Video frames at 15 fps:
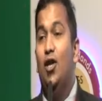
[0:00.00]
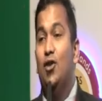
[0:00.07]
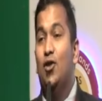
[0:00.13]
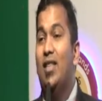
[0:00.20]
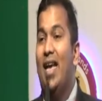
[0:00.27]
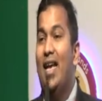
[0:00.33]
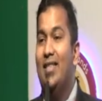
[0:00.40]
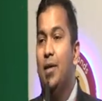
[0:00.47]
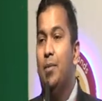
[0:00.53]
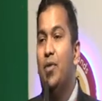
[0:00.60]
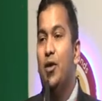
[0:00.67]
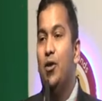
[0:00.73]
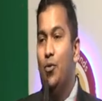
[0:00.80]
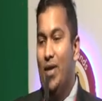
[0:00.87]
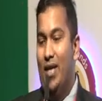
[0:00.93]
So that's
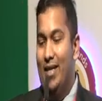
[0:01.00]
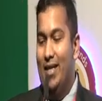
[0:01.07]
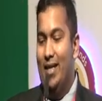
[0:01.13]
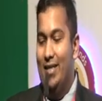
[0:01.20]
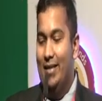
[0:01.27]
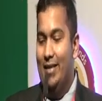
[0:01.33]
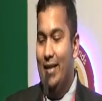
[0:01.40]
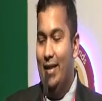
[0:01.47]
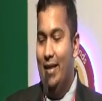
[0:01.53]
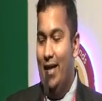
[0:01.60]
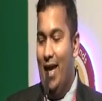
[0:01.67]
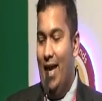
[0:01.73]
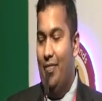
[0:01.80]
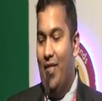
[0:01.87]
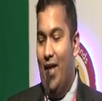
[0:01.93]
something you can
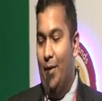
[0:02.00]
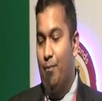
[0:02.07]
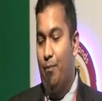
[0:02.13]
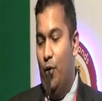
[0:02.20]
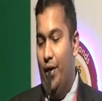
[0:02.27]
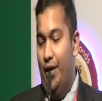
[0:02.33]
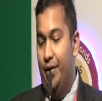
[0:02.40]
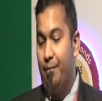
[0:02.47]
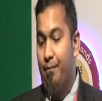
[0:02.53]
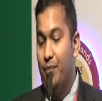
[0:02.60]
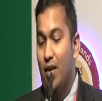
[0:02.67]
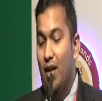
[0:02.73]
consider at that point.